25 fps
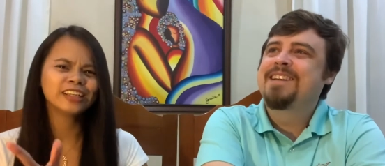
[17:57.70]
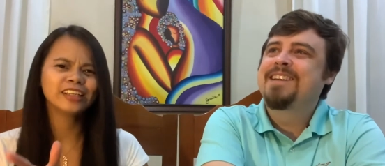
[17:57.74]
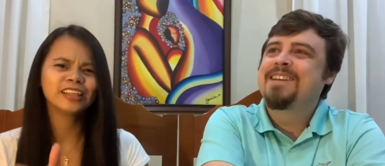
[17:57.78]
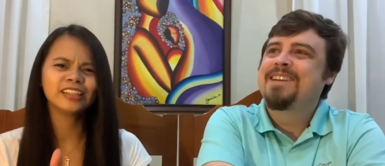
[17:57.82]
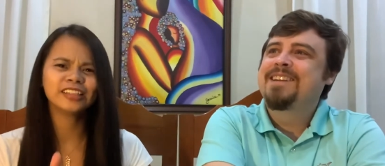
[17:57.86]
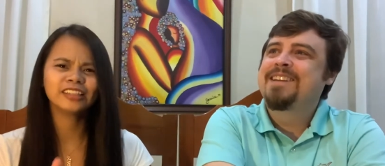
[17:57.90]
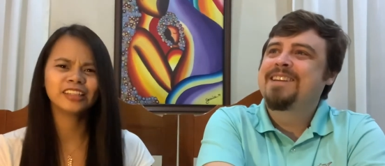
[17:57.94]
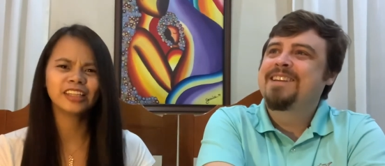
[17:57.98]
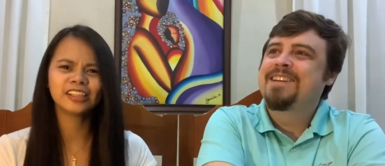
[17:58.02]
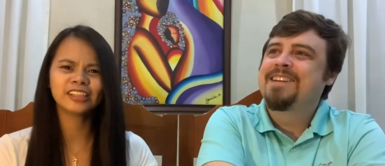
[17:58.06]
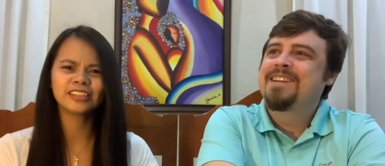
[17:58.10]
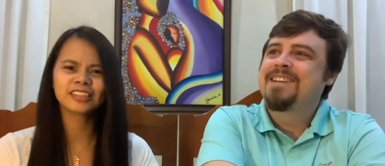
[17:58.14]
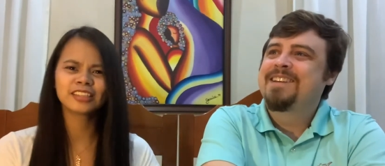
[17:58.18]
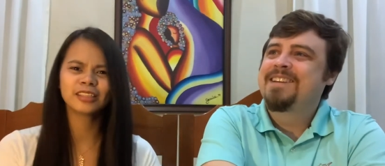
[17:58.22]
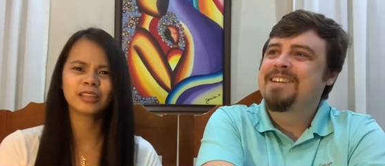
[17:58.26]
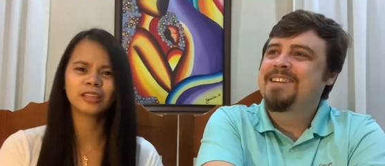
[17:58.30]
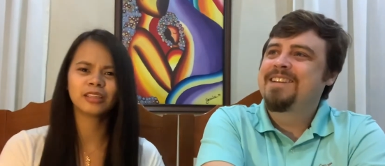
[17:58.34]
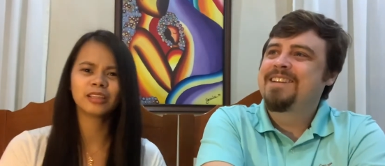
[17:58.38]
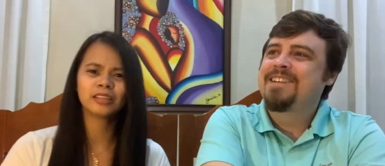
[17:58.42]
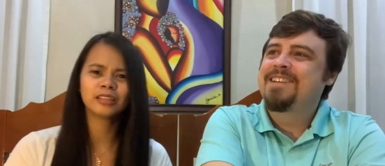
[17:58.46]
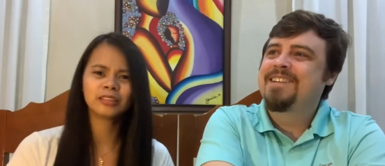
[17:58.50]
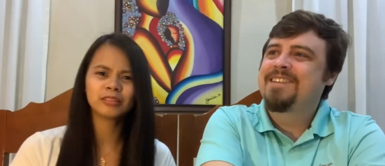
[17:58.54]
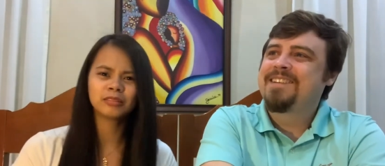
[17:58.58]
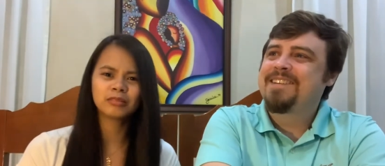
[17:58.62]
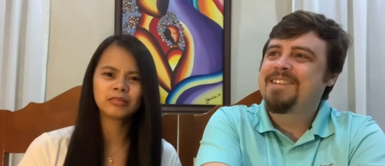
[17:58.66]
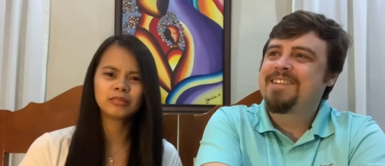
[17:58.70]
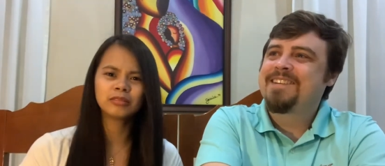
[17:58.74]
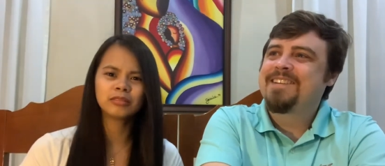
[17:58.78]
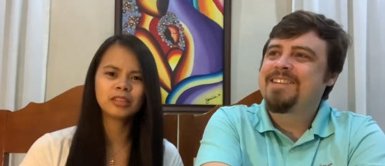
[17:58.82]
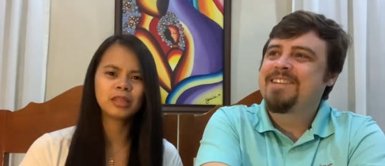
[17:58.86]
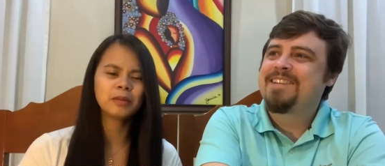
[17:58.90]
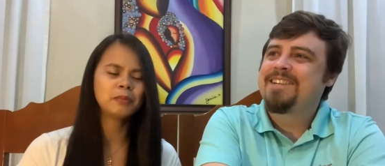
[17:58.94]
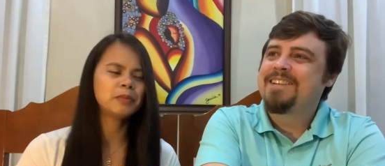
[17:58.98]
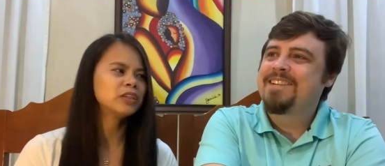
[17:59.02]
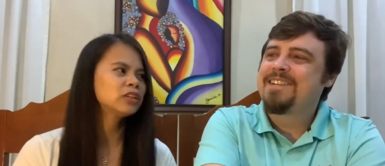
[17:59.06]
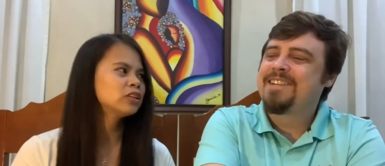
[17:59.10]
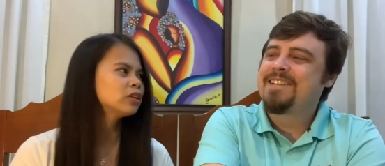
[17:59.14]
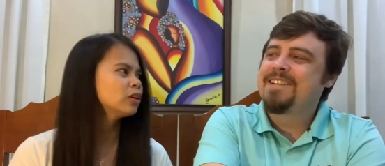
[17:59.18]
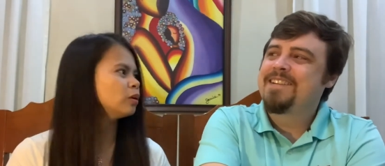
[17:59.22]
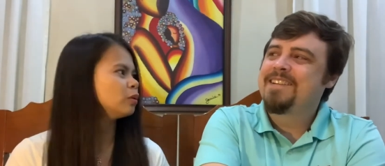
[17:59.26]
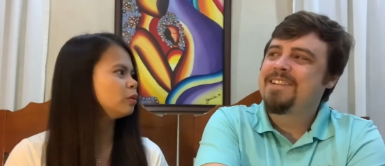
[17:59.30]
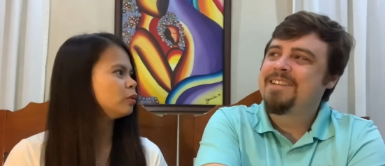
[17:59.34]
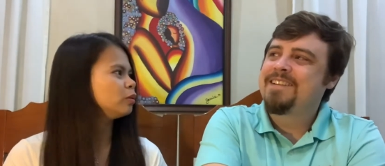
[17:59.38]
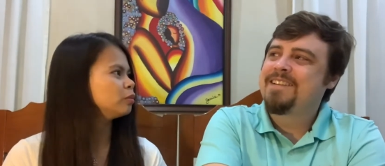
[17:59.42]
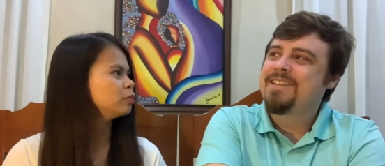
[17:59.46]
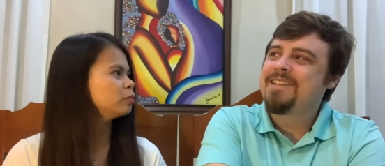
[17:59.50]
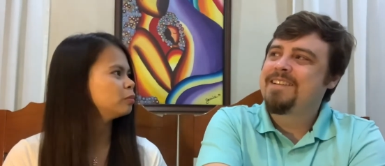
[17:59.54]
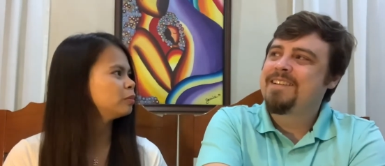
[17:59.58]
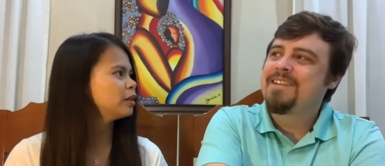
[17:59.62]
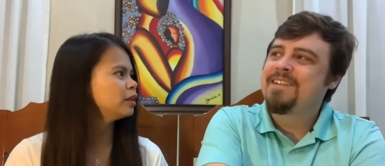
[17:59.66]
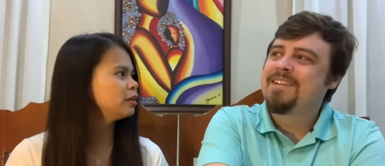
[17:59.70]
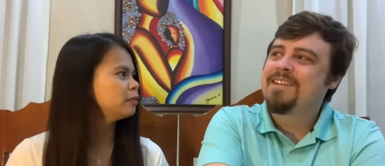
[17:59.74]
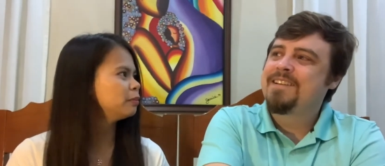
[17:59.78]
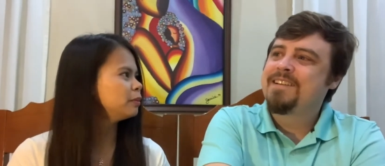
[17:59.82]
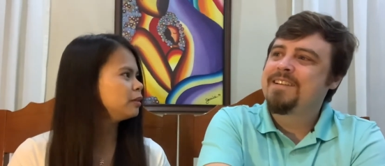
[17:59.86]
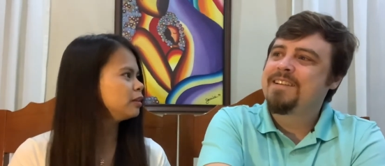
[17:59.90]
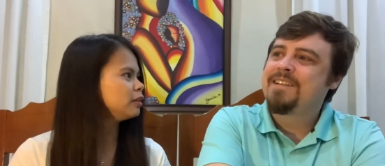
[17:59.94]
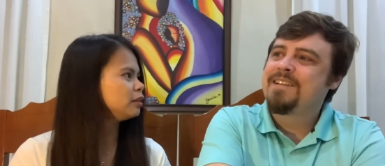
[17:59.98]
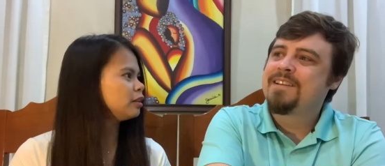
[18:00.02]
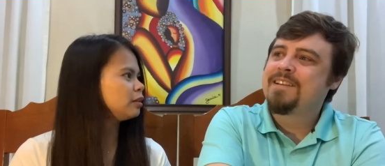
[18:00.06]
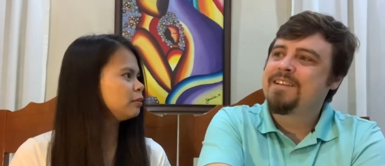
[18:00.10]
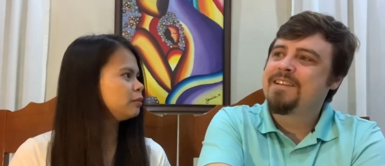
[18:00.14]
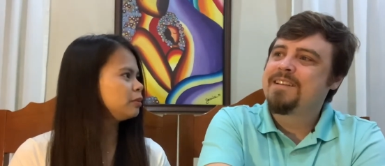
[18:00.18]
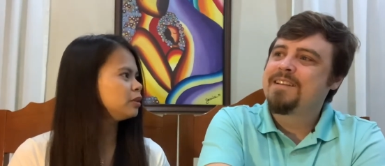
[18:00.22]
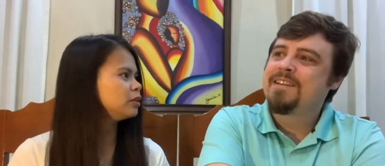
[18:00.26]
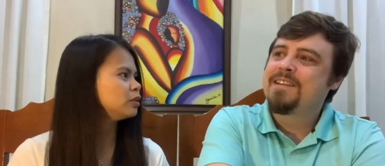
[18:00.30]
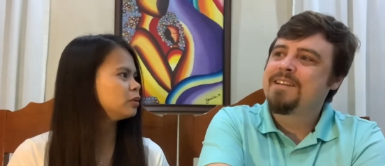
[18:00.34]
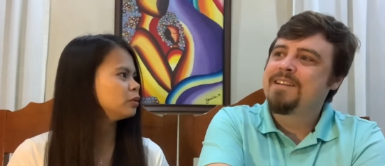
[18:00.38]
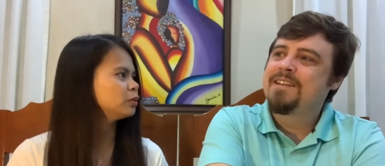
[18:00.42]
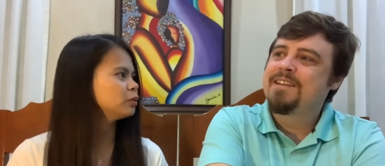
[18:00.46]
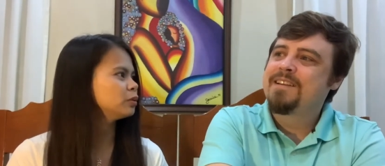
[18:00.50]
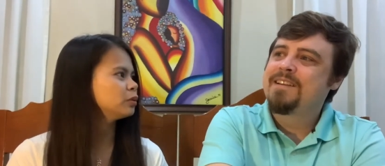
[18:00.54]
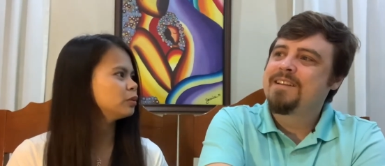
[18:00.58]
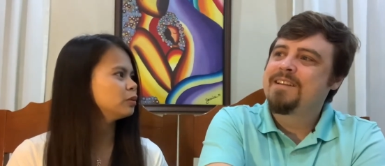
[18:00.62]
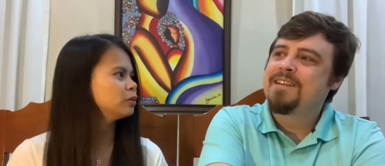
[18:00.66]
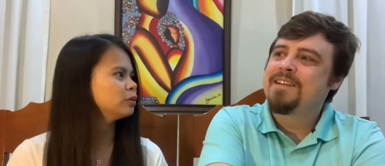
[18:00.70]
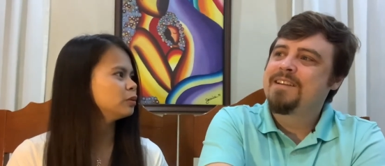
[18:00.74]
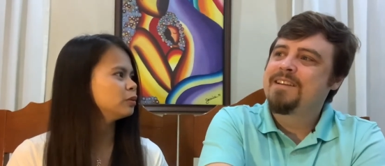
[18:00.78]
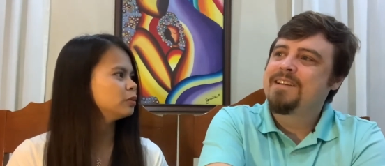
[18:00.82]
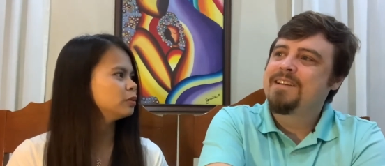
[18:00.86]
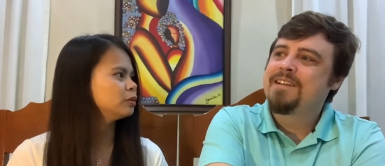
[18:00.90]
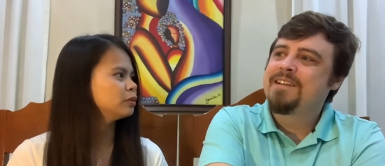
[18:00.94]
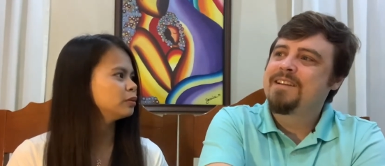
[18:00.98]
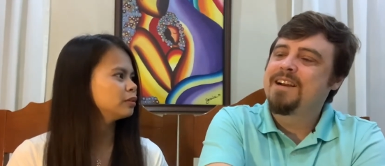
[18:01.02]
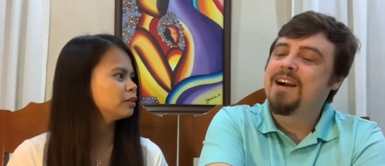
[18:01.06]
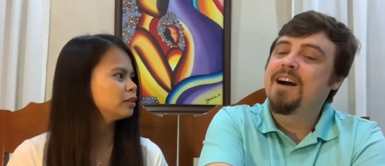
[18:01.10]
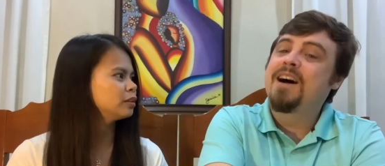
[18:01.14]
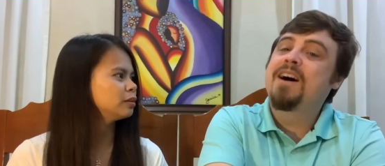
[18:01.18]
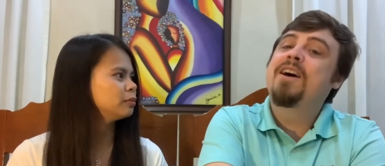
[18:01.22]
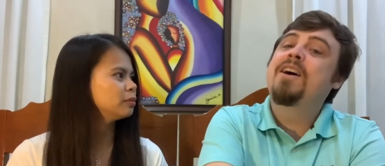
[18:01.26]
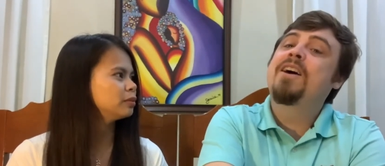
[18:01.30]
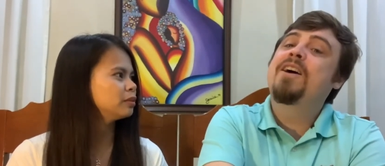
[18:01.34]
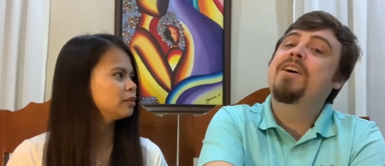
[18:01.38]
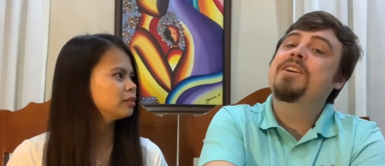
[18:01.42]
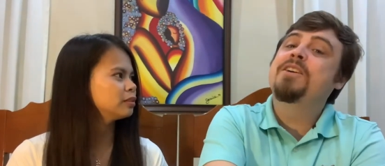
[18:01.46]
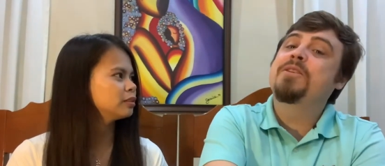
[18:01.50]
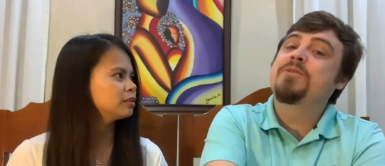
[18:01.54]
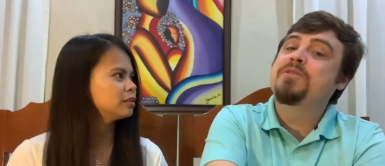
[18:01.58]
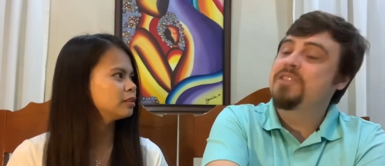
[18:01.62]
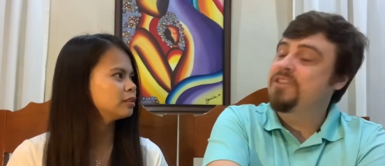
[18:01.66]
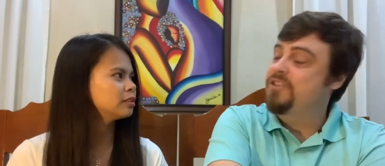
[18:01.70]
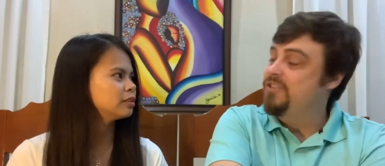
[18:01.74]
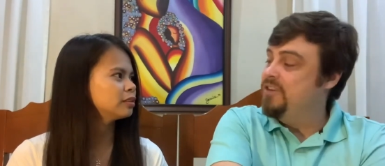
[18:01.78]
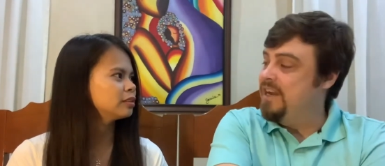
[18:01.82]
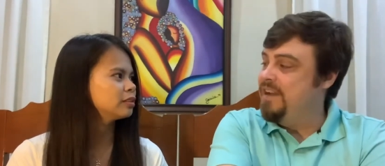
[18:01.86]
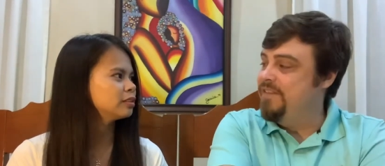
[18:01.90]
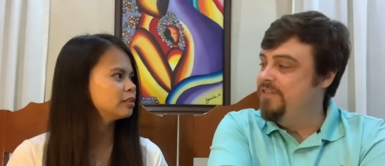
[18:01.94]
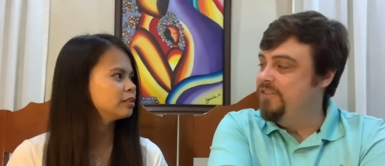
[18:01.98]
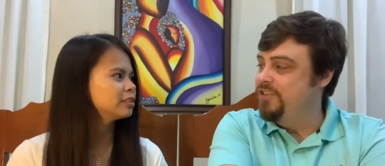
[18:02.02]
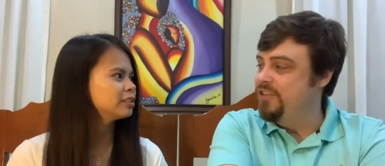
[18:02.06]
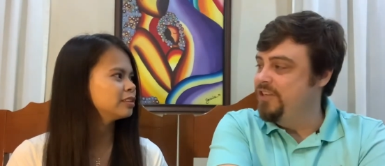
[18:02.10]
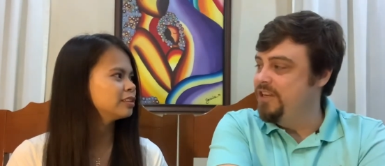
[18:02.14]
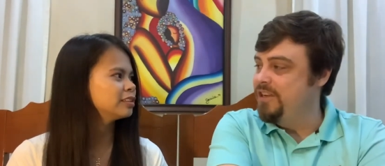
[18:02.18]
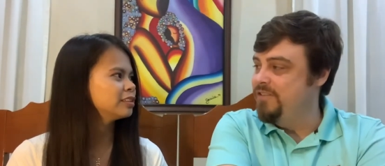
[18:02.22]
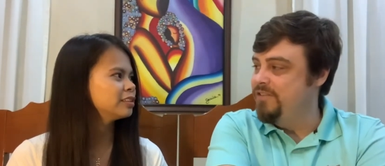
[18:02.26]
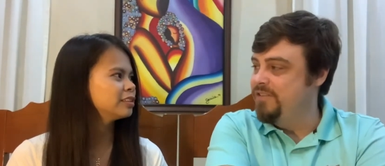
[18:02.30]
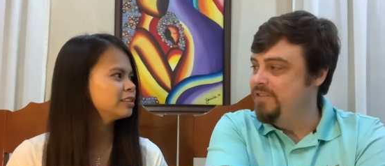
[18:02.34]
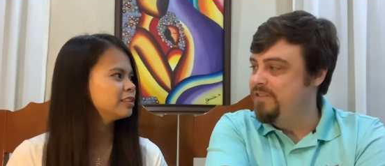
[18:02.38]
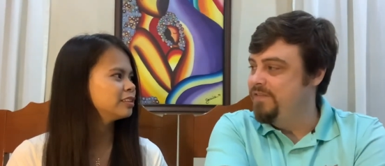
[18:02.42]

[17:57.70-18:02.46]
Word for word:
Speaker 1: there's a TV show, Philippine TV show too. Oh, it
Speaker 2: was a travel show on